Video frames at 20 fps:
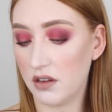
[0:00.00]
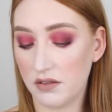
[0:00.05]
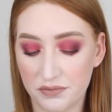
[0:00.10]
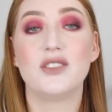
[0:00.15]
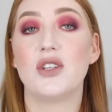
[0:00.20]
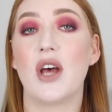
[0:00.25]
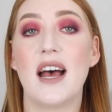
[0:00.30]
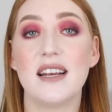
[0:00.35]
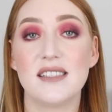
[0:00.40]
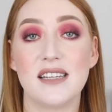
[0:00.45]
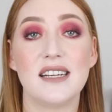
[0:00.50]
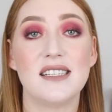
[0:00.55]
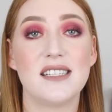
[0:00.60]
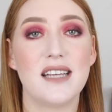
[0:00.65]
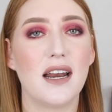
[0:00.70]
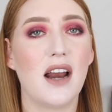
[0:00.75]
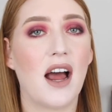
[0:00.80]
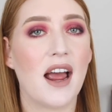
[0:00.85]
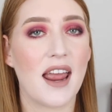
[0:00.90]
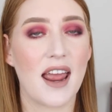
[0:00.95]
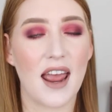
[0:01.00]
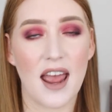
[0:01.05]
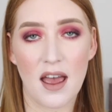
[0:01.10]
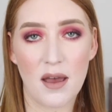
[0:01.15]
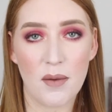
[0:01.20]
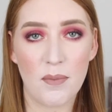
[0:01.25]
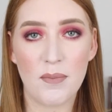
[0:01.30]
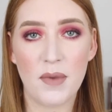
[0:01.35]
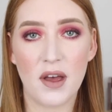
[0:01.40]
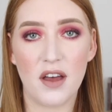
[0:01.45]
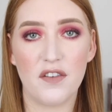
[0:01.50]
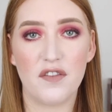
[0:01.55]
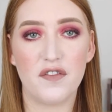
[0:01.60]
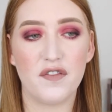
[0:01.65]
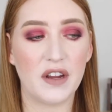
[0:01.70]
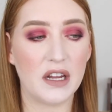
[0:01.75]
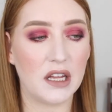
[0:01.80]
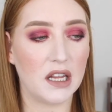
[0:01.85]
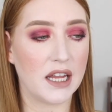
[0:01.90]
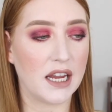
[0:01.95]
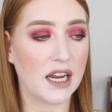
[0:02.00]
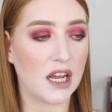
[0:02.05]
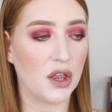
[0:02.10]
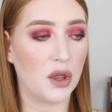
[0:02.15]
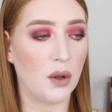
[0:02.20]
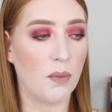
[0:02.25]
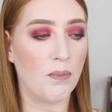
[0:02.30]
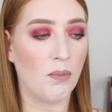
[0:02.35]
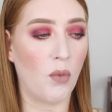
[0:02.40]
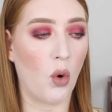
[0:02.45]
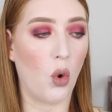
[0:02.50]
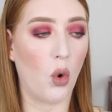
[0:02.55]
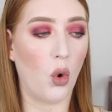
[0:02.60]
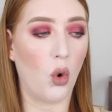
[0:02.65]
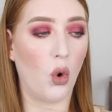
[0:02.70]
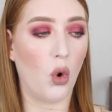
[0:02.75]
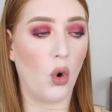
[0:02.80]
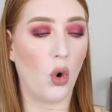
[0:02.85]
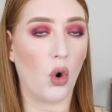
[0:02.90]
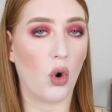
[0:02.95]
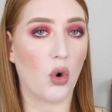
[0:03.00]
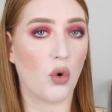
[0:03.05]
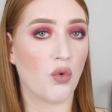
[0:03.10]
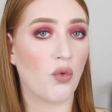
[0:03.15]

So as I said, I am feeling the more